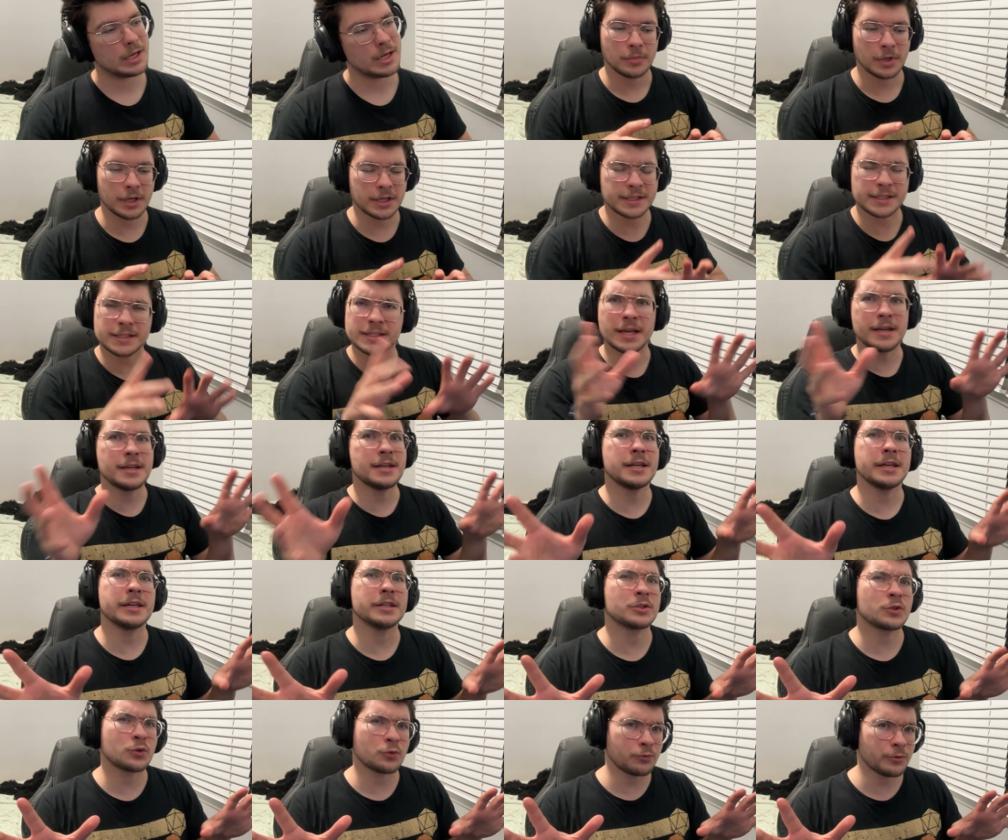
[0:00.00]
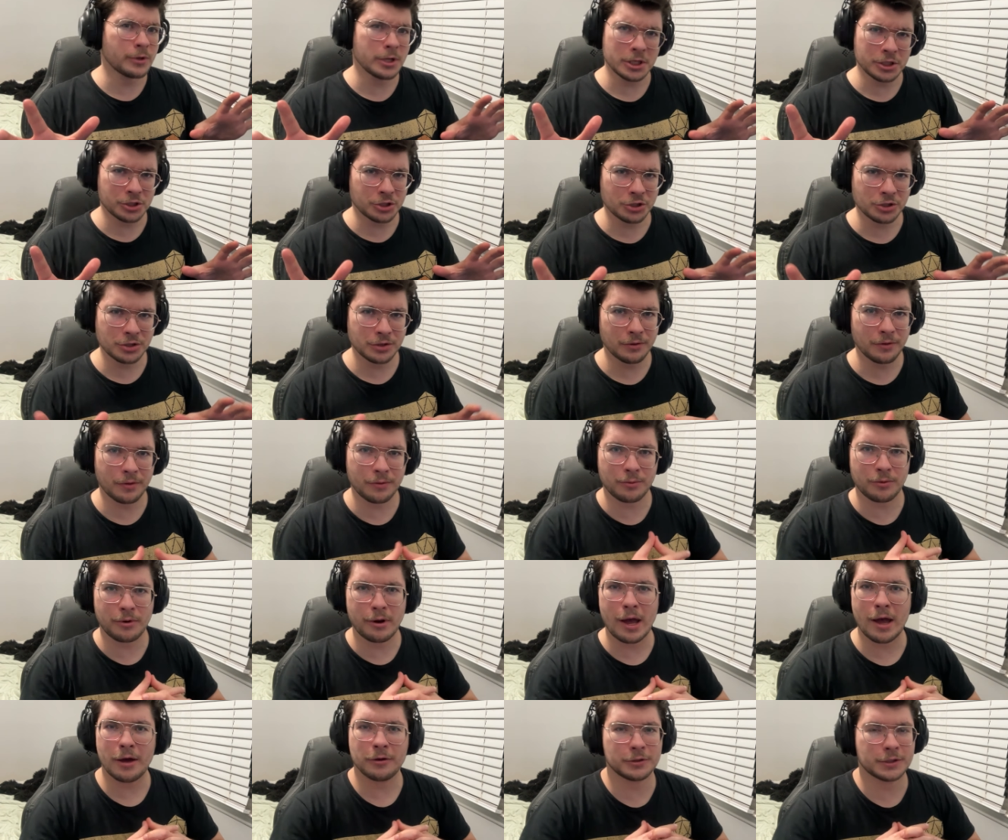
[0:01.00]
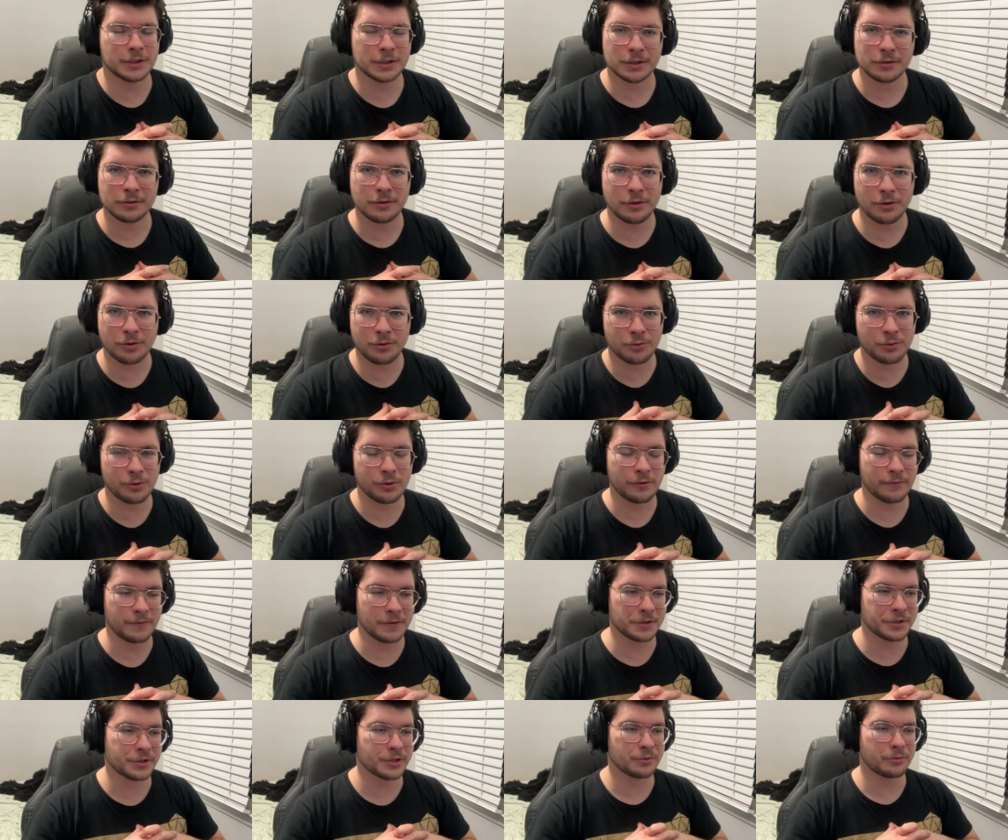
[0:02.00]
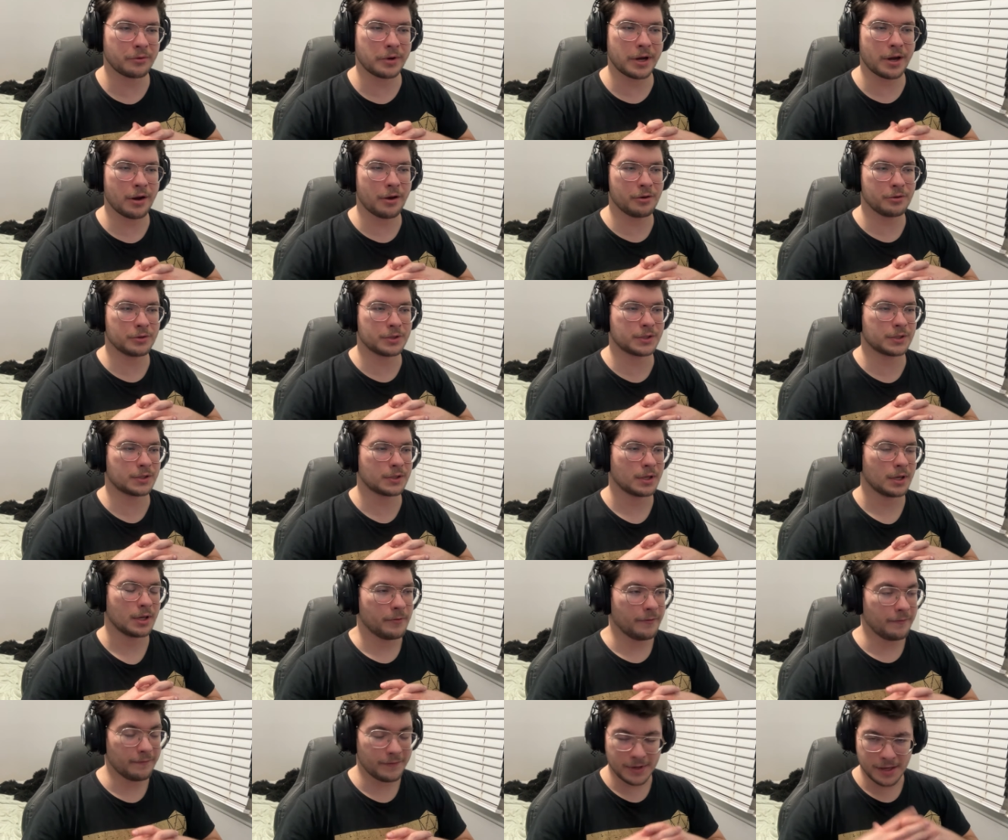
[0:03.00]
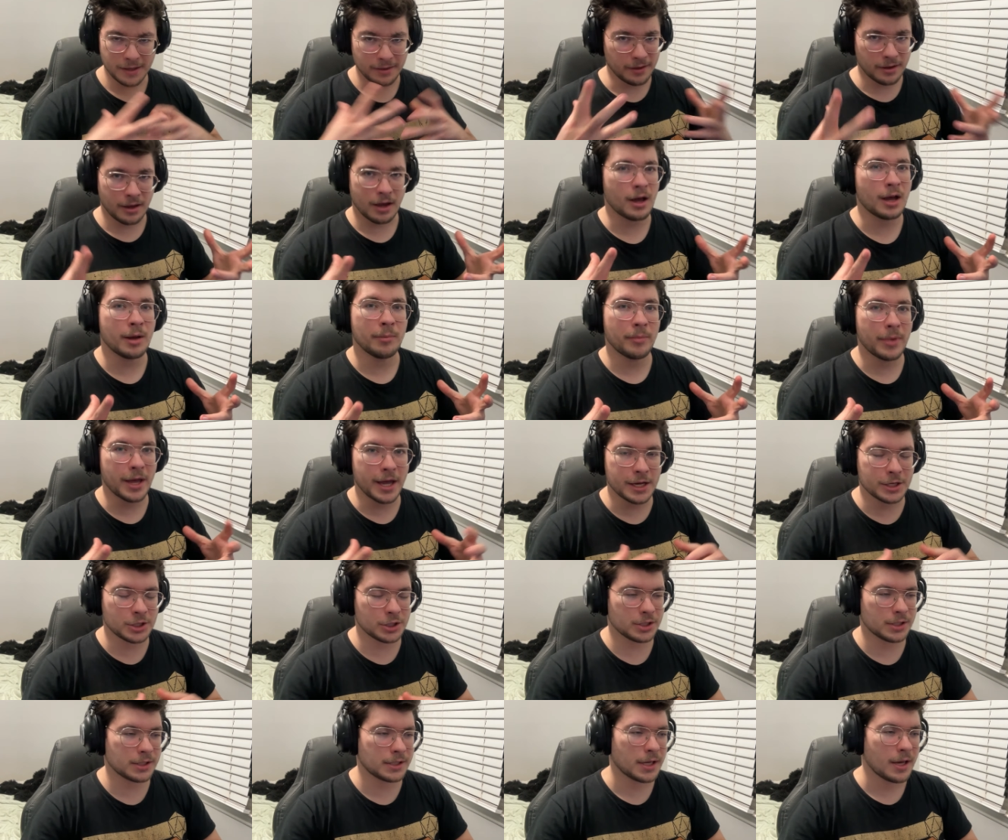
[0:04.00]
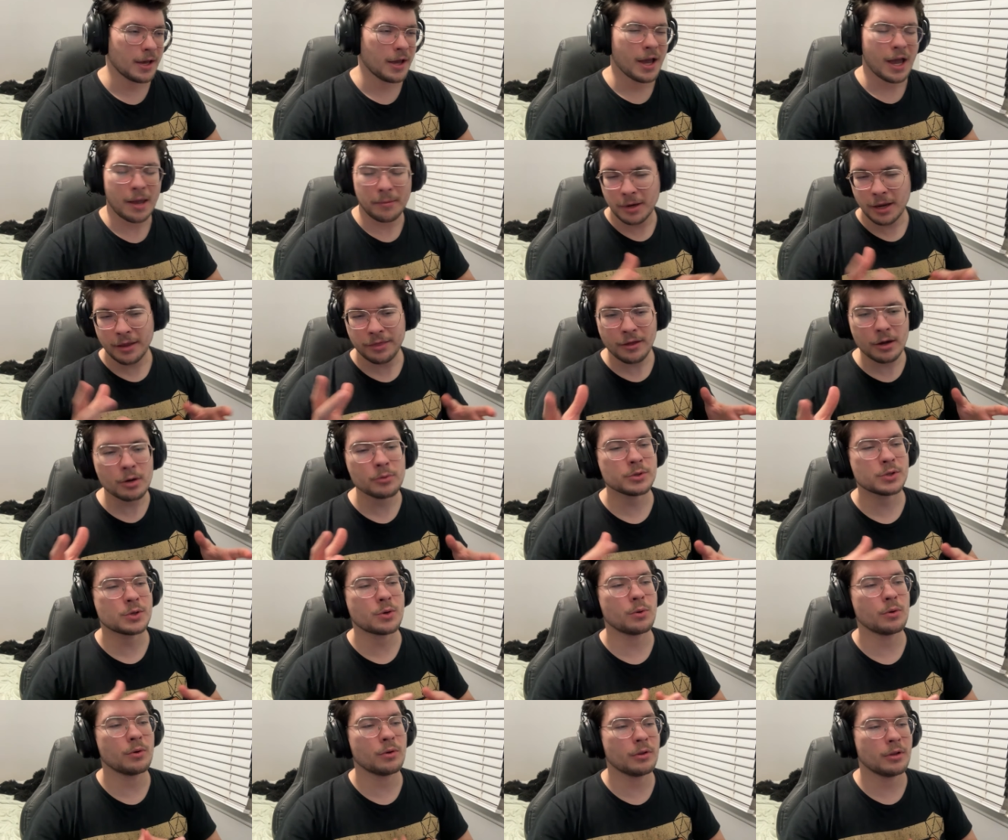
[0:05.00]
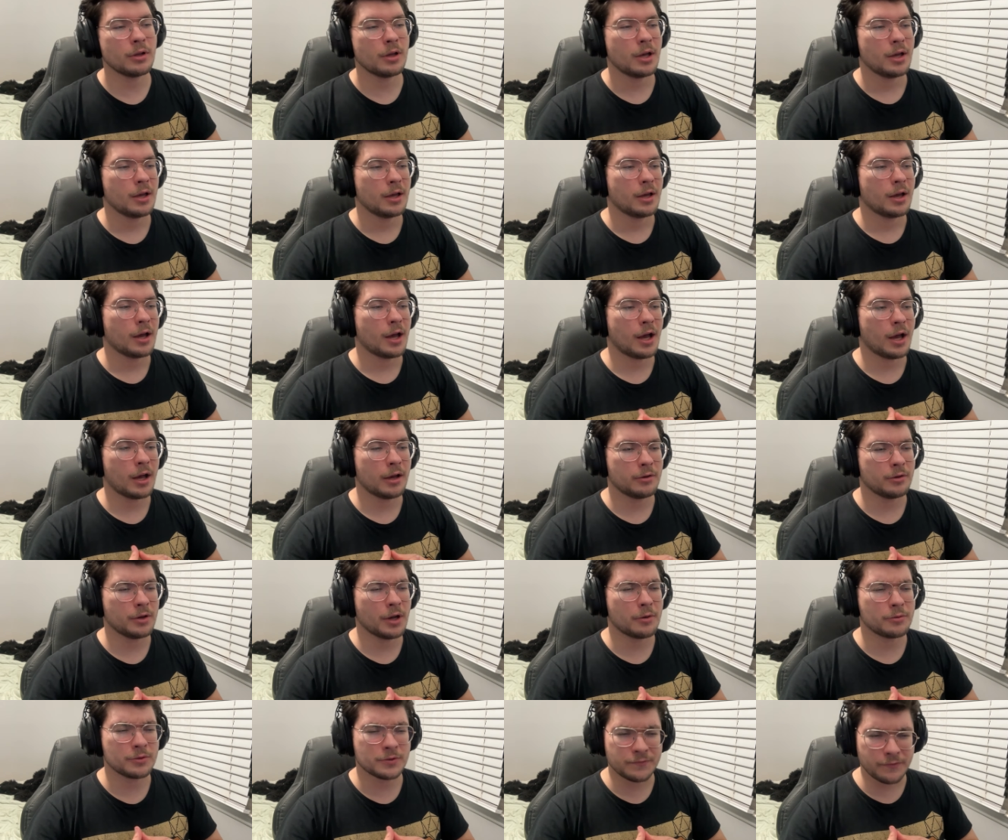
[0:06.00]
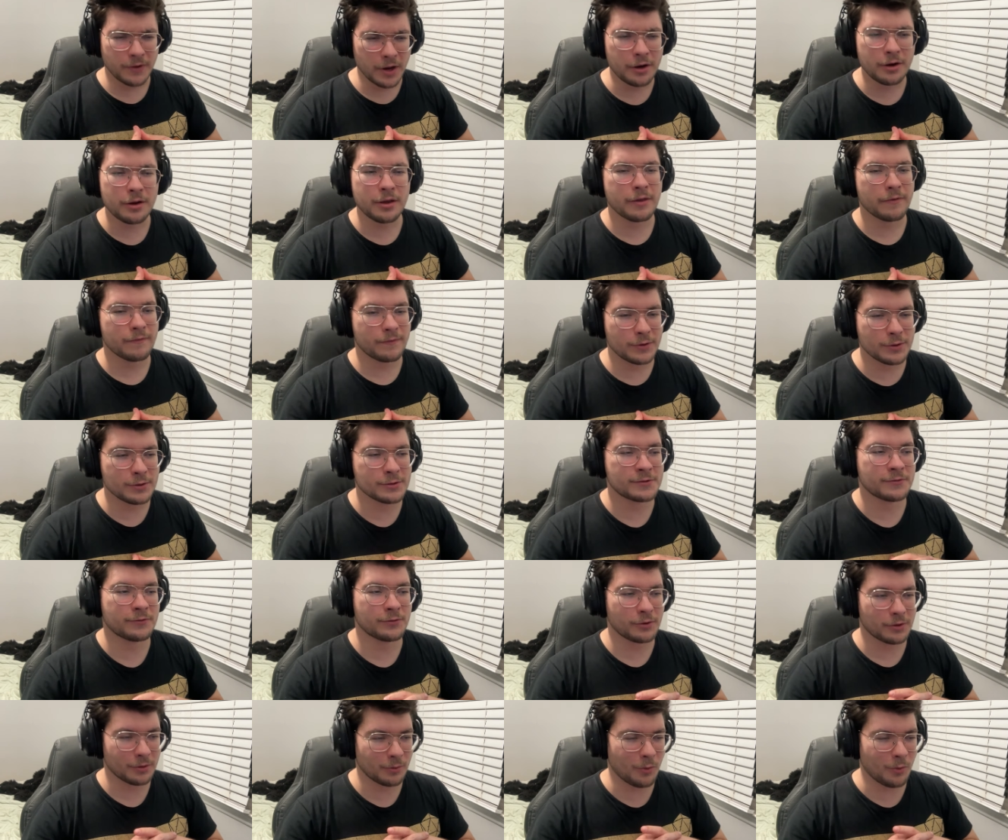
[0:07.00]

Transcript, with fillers: extending its reach throughout the crew of the Cerritos via the com badges. I mean, I thought it was cool. Uh, I was very confused for a